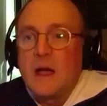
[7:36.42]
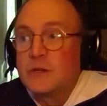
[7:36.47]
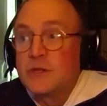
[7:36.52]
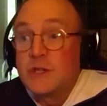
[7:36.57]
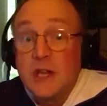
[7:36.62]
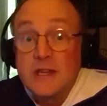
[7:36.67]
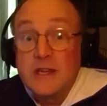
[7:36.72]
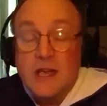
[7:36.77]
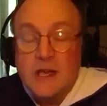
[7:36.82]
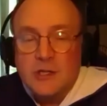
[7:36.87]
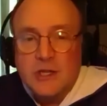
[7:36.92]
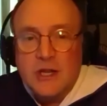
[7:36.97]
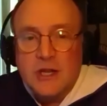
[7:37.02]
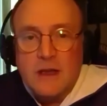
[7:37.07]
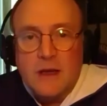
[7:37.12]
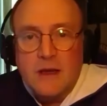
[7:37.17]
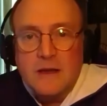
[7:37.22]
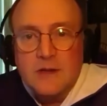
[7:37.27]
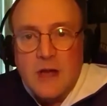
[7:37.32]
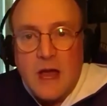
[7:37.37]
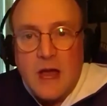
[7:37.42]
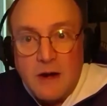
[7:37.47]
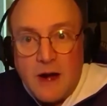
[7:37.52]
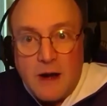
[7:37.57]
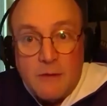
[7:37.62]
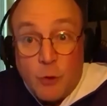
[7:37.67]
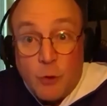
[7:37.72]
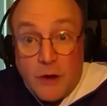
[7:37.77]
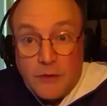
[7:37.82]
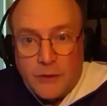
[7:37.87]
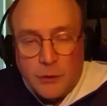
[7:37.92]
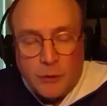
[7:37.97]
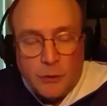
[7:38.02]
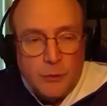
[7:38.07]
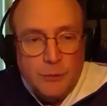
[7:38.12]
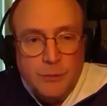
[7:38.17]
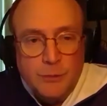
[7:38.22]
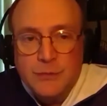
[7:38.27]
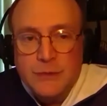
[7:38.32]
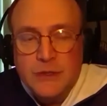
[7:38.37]
say yes. I run the
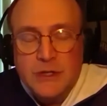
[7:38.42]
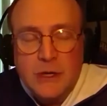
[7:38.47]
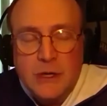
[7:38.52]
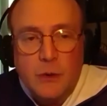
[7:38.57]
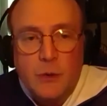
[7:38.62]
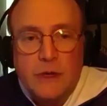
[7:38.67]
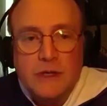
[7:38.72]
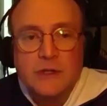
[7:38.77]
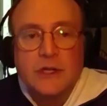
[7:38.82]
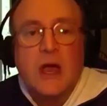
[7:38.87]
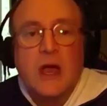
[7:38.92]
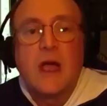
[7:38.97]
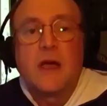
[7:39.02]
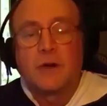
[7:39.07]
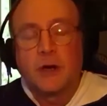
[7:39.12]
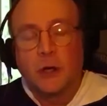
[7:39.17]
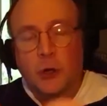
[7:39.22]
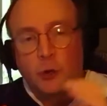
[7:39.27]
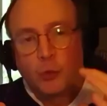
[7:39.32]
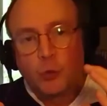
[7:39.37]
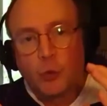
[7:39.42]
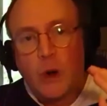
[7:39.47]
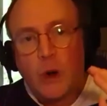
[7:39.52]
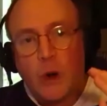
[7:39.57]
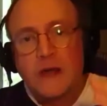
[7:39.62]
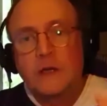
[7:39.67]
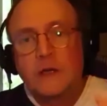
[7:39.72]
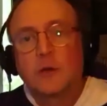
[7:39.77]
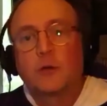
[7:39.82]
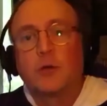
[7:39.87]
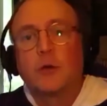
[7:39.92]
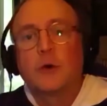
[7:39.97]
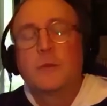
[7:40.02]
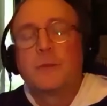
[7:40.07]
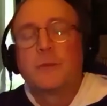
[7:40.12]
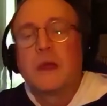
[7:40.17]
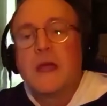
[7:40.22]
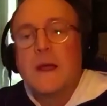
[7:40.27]
group, so it's I have a great group,